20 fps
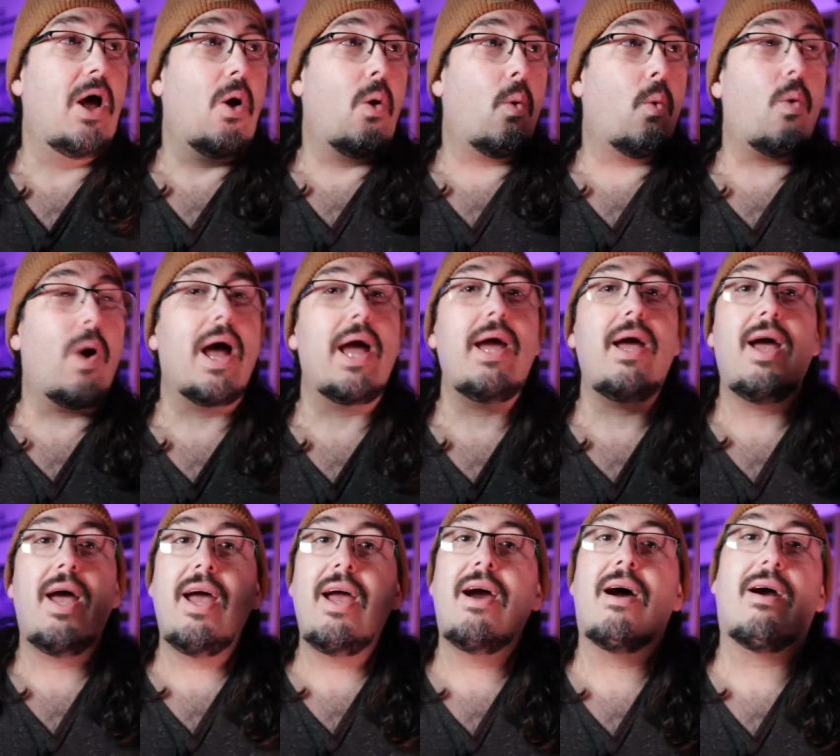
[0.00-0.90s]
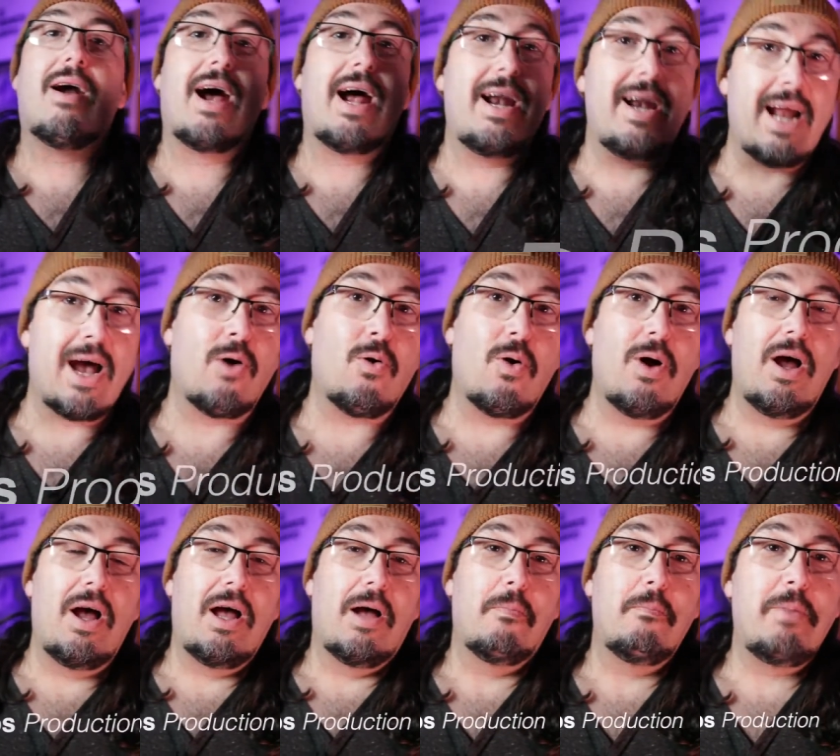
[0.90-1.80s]
Why here and now?
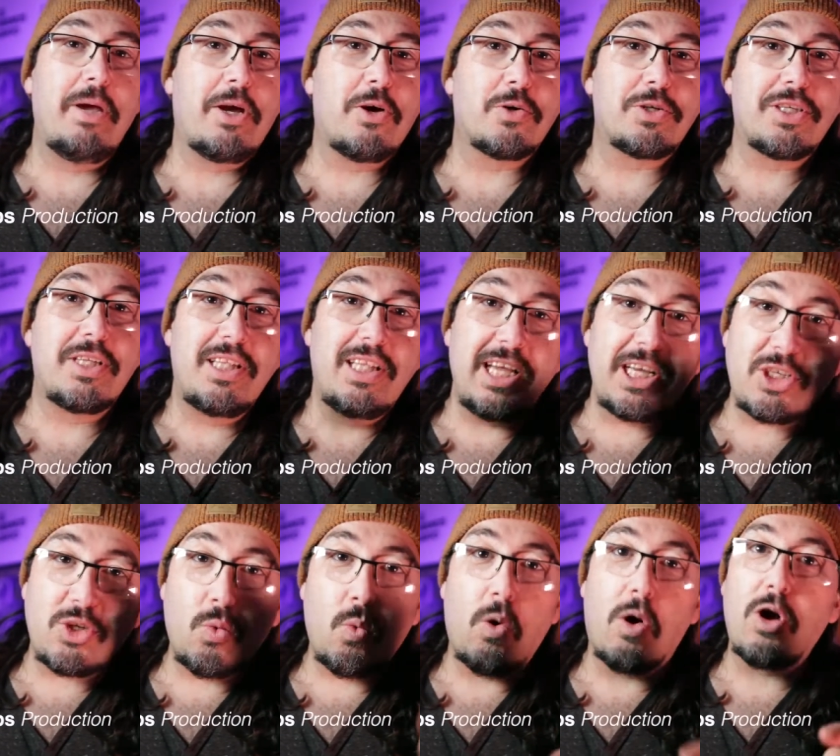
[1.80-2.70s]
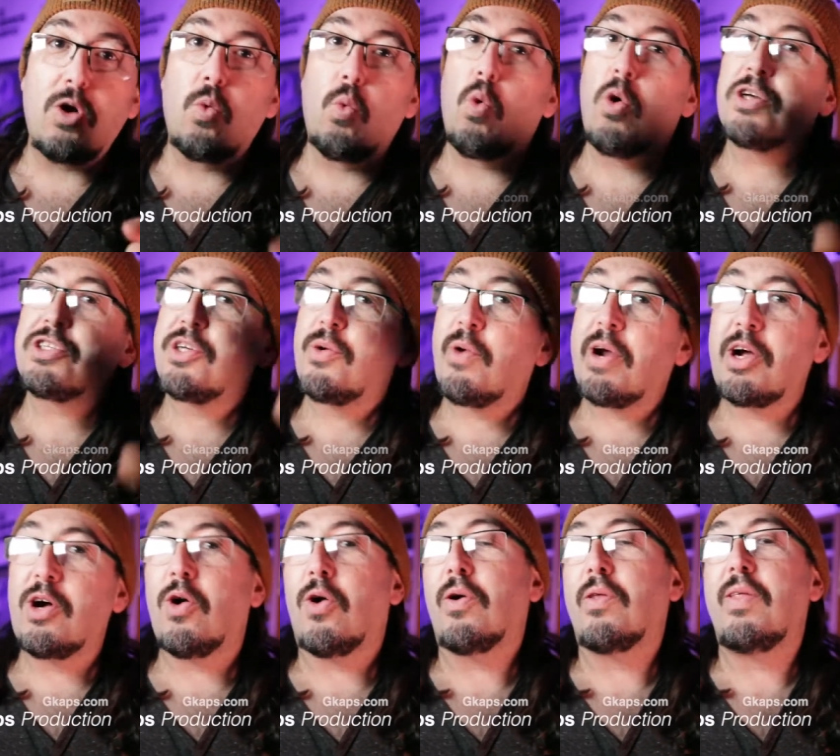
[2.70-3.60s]
Because this work was
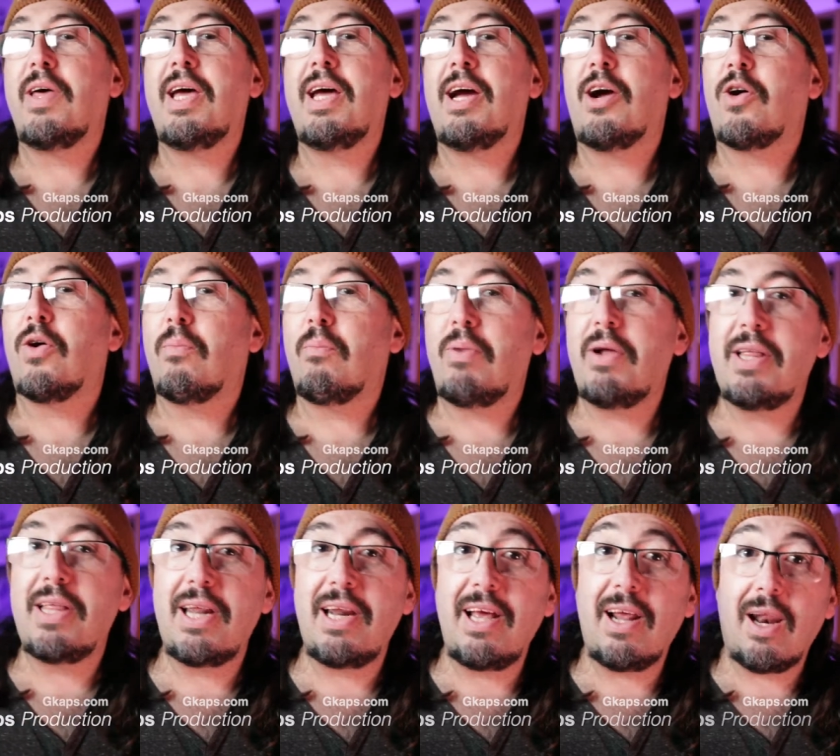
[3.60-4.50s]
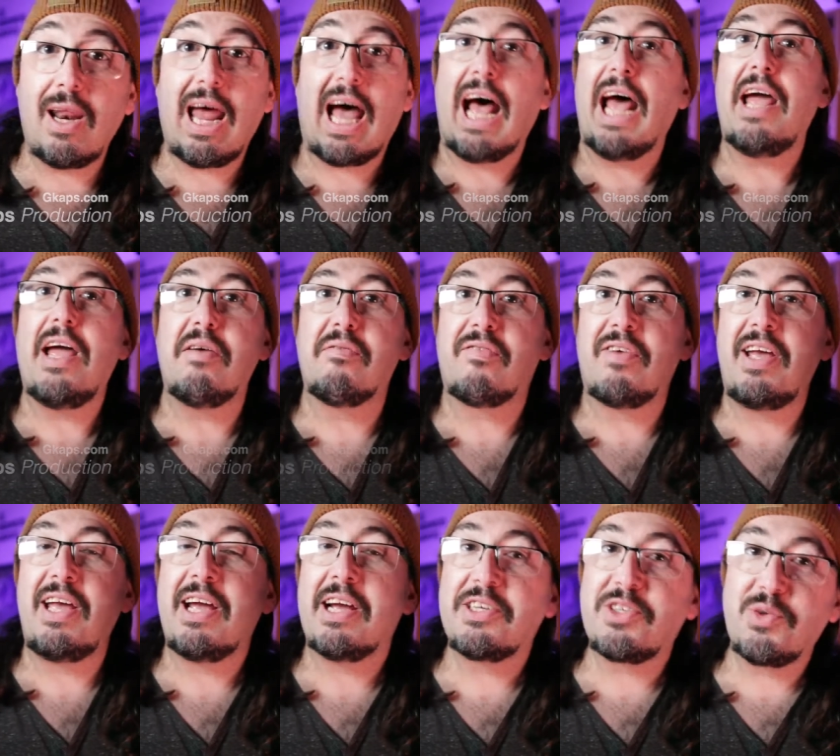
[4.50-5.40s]
recording completely live
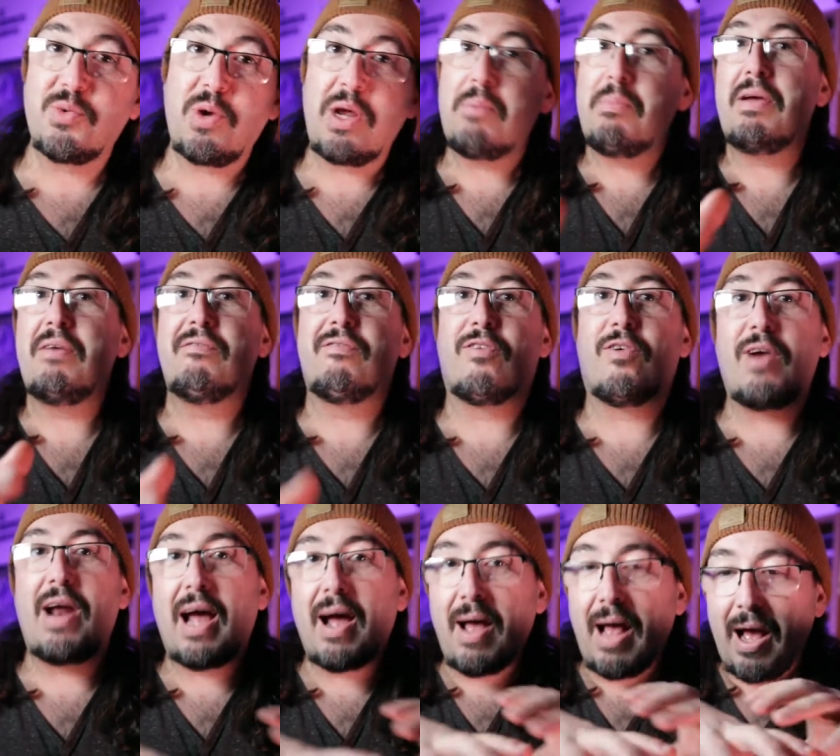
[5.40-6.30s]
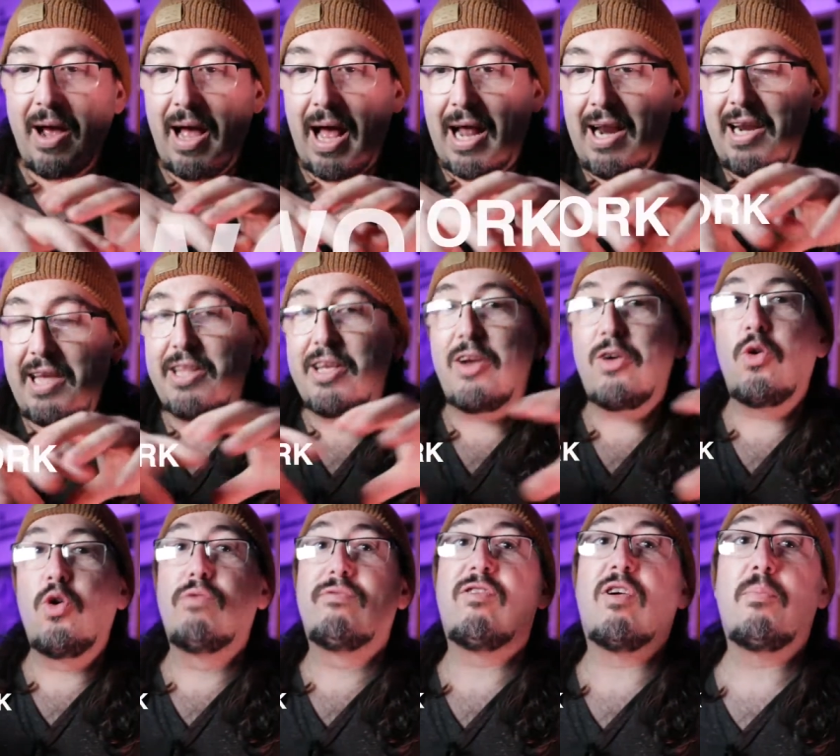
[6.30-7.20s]
in streaming for a, a, a little
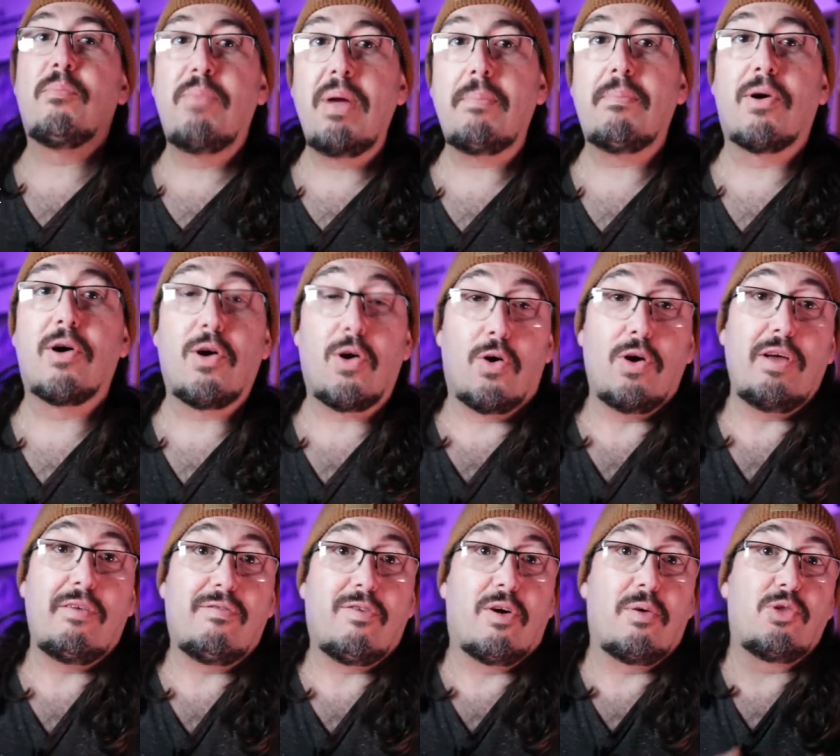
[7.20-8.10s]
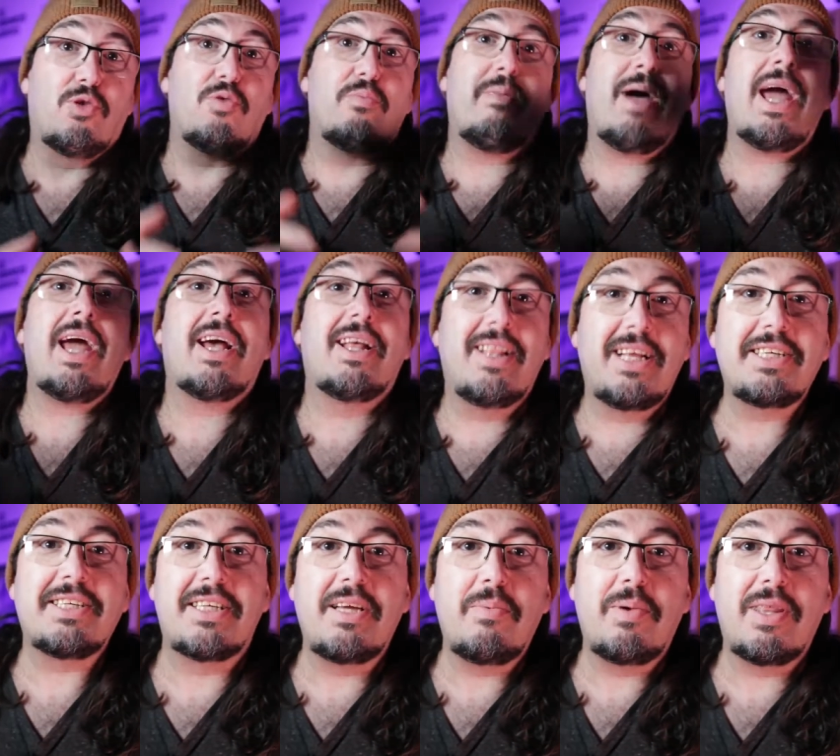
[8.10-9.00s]
group of people only for to make this
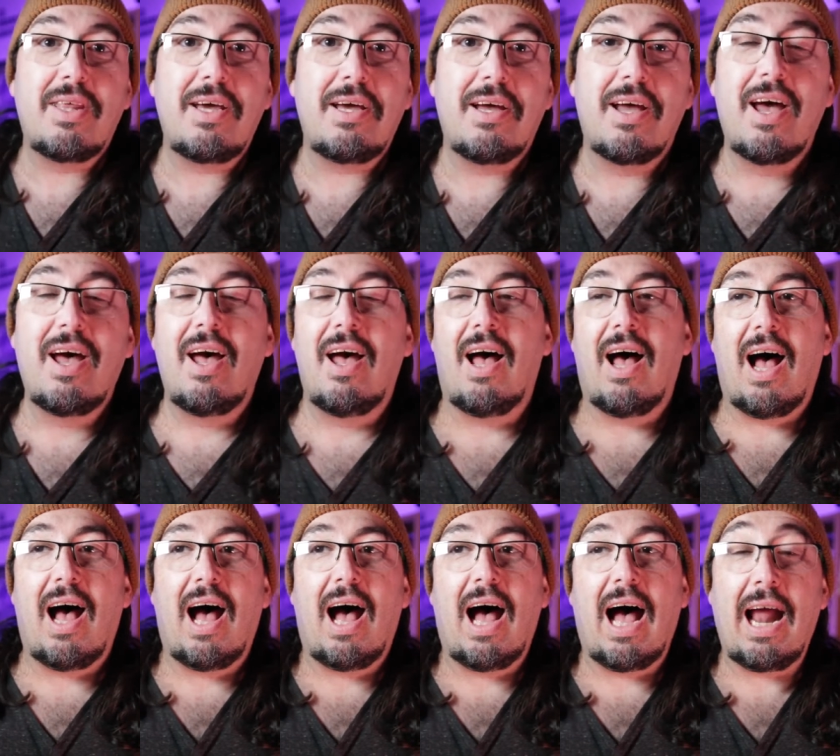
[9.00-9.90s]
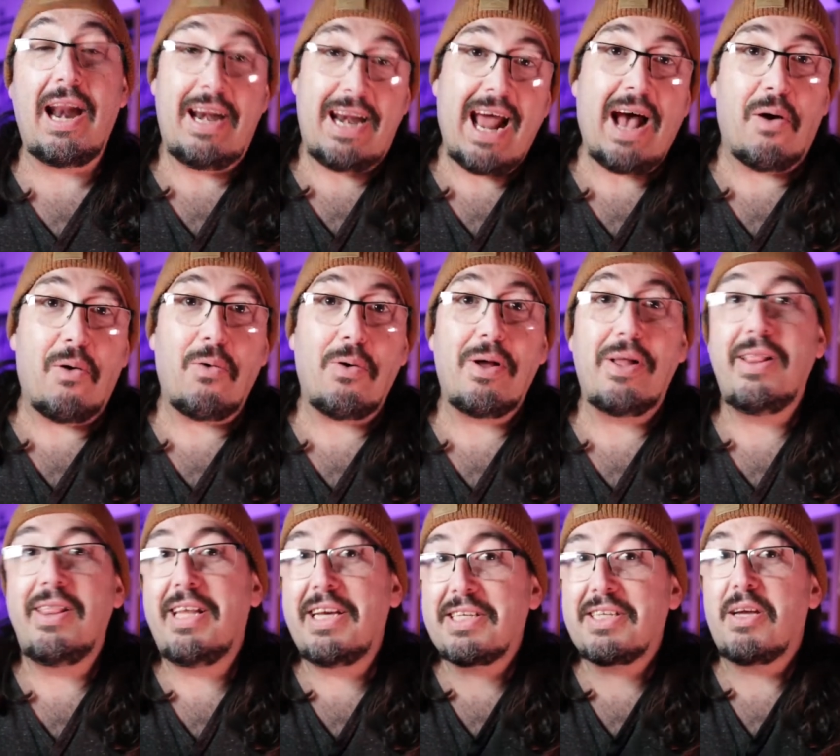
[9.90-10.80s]
DVD. Uh, and now
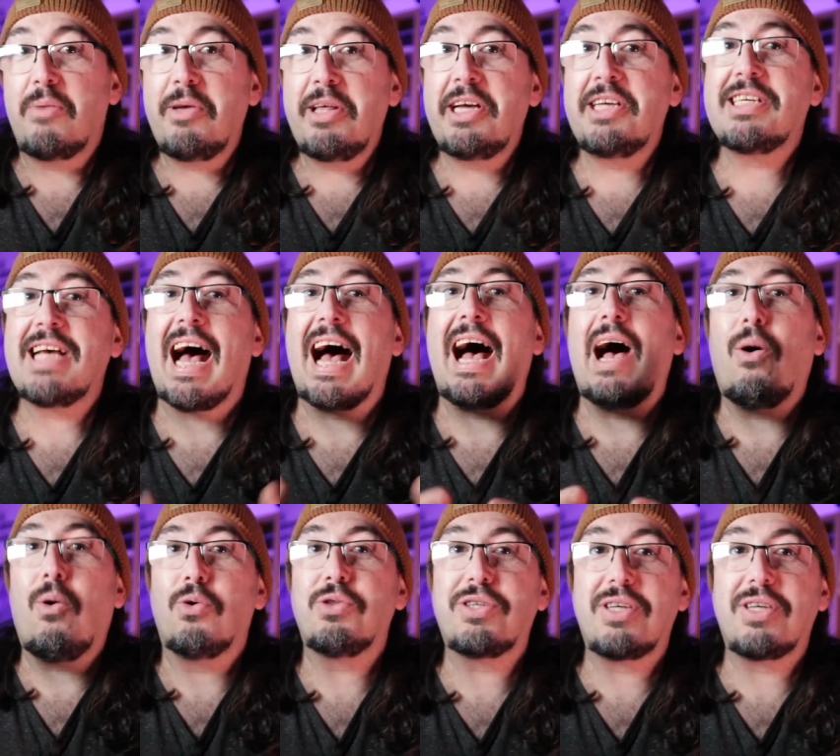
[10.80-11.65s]
this DVD is out.